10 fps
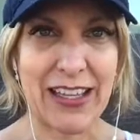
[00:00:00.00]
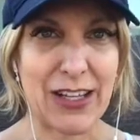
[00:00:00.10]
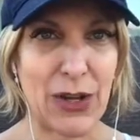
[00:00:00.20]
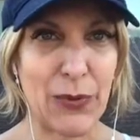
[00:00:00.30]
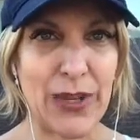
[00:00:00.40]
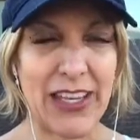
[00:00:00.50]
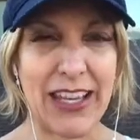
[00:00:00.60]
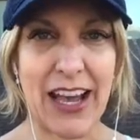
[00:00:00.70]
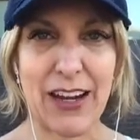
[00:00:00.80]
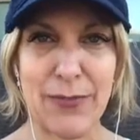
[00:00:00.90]
You know, we get
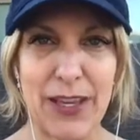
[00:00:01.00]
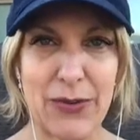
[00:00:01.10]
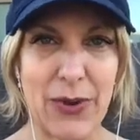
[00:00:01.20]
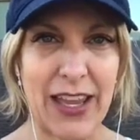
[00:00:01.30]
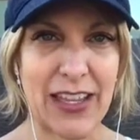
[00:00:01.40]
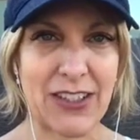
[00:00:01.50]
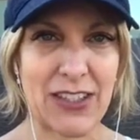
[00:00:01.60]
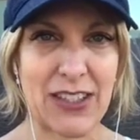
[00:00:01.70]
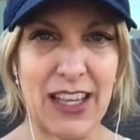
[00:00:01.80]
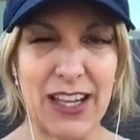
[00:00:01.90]
out of being right and
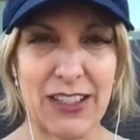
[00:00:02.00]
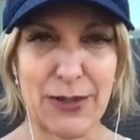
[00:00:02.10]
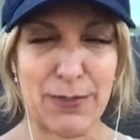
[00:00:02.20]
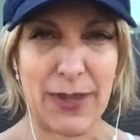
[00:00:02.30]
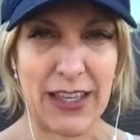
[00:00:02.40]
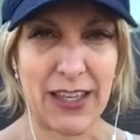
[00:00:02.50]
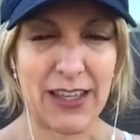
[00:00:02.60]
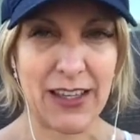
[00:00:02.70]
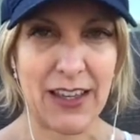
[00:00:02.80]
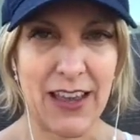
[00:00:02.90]
just get into
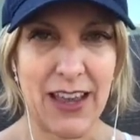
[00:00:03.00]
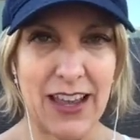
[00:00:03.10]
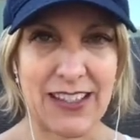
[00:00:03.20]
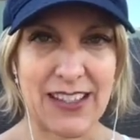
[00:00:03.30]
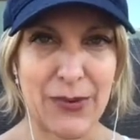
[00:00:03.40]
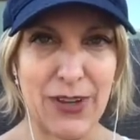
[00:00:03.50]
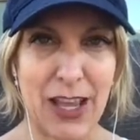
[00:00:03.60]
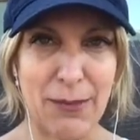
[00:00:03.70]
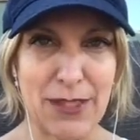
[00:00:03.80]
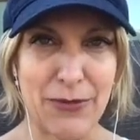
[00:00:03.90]
being and see what
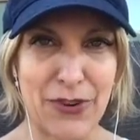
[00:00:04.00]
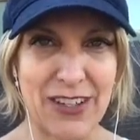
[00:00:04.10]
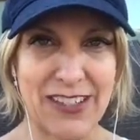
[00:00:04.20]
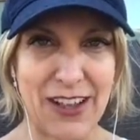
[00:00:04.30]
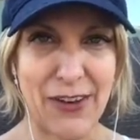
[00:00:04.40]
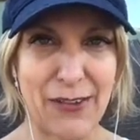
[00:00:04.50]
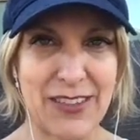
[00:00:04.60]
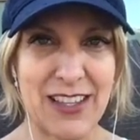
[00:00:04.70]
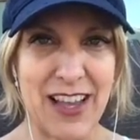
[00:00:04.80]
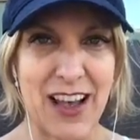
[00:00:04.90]
comes up for
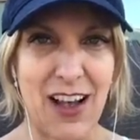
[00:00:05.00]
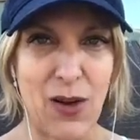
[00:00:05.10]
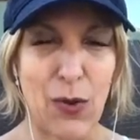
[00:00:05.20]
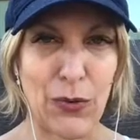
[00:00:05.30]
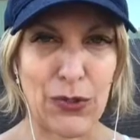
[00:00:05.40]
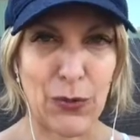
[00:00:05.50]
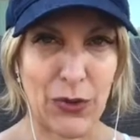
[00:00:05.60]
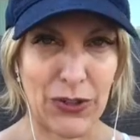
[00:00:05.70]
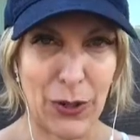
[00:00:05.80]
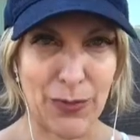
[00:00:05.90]
ourselves. A whole new
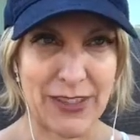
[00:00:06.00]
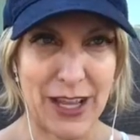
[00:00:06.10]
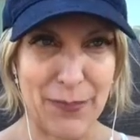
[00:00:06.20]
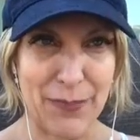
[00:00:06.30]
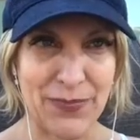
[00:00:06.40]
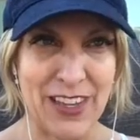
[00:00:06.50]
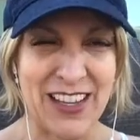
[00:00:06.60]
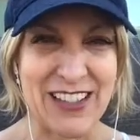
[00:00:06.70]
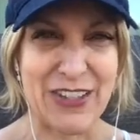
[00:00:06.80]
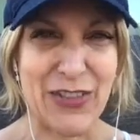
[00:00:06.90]
world opens up.
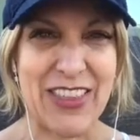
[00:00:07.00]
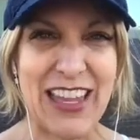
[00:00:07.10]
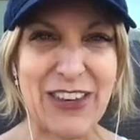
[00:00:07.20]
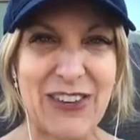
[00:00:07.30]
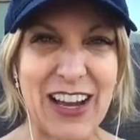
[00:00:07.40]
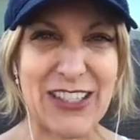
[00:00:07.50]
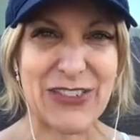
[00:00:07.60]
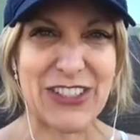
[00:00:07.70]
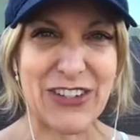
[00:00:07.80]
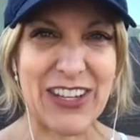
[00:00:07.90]
So thank you guys for
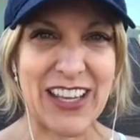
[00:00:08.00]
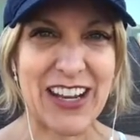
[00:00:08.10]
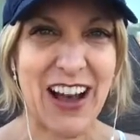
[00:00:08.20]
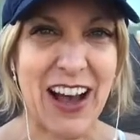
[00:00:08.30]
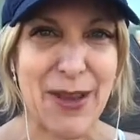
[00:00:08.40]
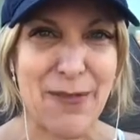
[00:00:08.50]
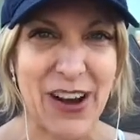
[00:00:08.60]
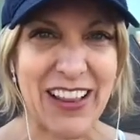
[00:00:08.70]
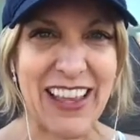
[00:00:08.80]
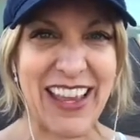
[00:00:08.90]
tuning in. Hi,
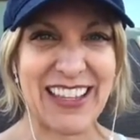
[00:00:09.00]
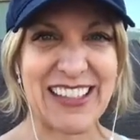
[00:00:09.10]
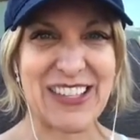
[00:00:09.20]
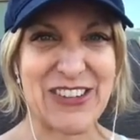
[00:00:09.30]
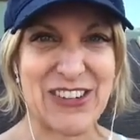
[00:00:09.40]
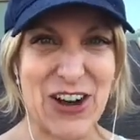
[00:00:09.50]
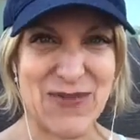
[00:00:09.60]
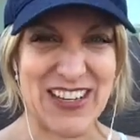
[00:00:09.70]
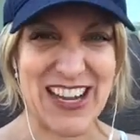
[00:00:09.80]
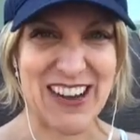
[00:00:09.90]
Molly. I can see your
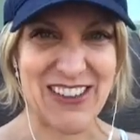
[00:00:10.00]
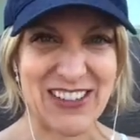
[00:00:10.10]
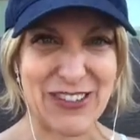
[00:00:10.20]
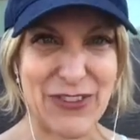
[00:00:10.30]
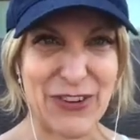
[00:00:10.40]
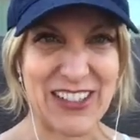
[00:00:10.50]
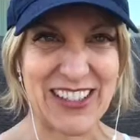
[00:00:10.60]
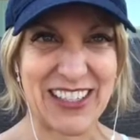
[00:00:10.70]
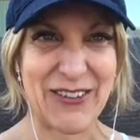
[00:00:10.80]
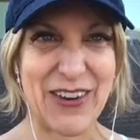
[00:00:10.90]
comment now is
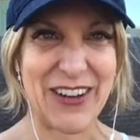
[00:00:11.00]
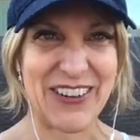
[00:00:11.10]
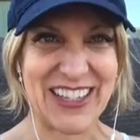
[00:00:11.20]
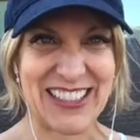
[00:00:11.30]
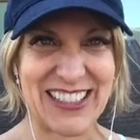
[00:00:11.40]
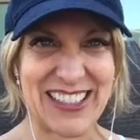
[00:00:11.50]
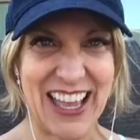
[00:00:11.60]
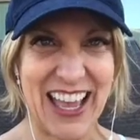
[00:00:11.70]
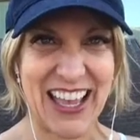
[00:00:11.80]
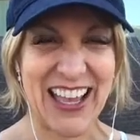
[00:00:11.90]
focusing on what I wanted to
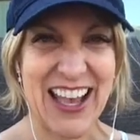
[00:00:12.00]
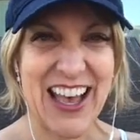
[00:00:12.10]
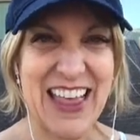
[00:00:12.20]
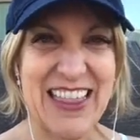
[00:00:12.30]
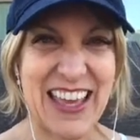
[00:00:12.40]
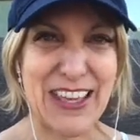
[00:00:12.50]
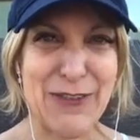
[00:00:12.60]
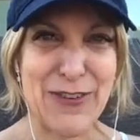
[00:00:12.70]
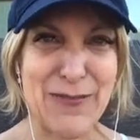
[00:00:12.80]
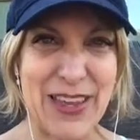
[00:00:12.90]
say. Thank you
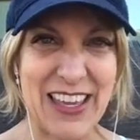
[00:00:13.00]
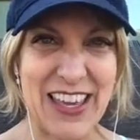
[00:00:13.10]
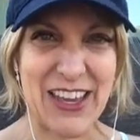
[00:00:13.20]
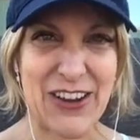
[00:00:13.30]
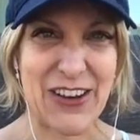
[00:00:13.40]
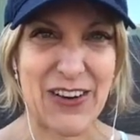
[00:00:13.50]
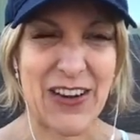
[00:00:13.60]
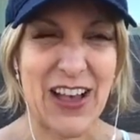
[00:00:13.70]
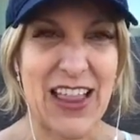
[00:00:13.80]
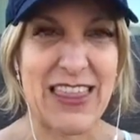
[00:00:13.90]
for being here.
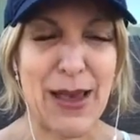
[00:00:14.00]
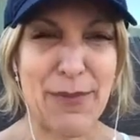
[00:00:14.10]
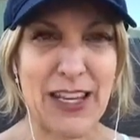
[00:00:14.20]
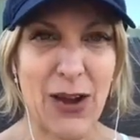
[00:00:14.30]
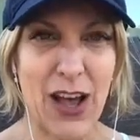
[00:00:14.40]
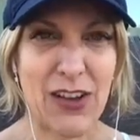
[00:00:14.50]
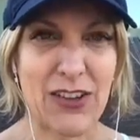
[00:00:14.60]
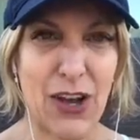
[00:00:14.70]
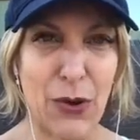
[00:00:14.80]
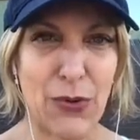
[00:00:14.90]
Let me know how it
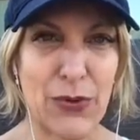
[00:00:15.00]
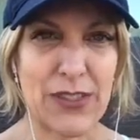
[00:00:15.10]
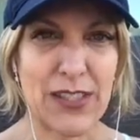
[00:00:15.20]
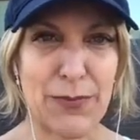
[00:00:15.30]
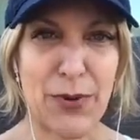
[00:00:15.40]
goes.